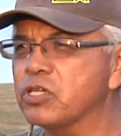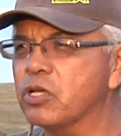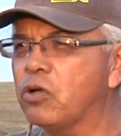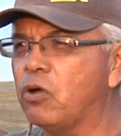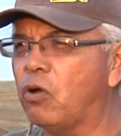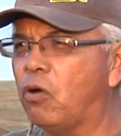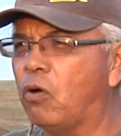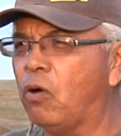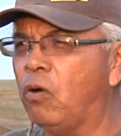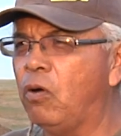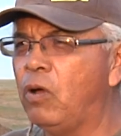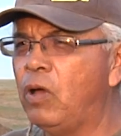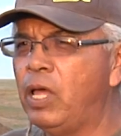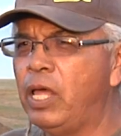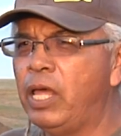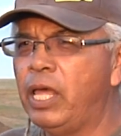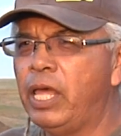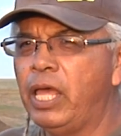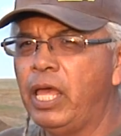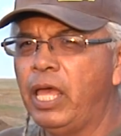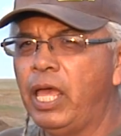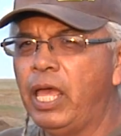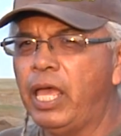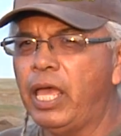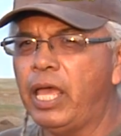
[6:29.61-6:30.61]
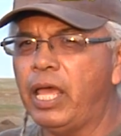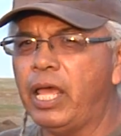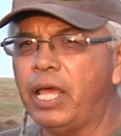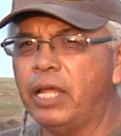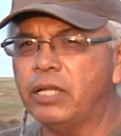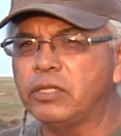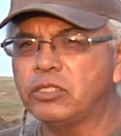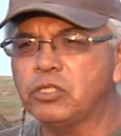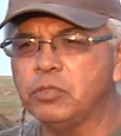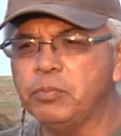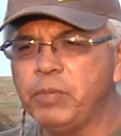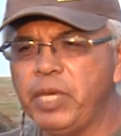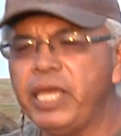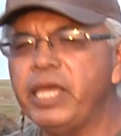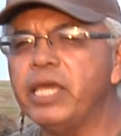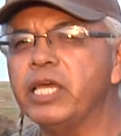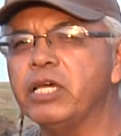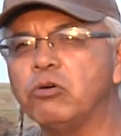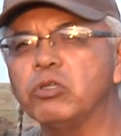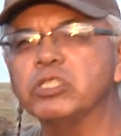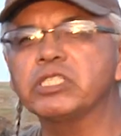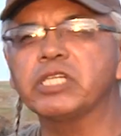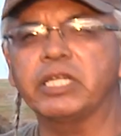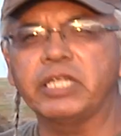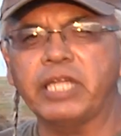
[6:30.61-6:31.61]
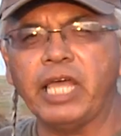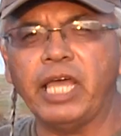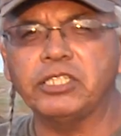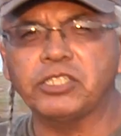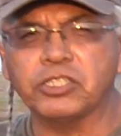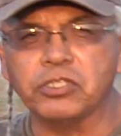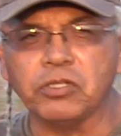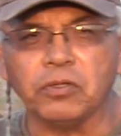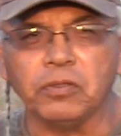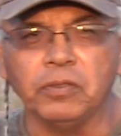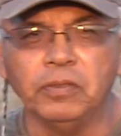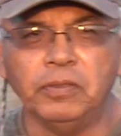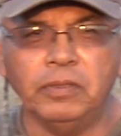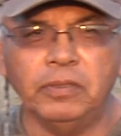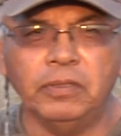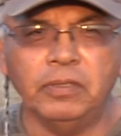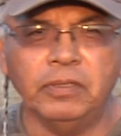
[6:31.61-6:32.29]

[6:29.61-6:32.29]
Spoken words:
ago, and to me it was intentional.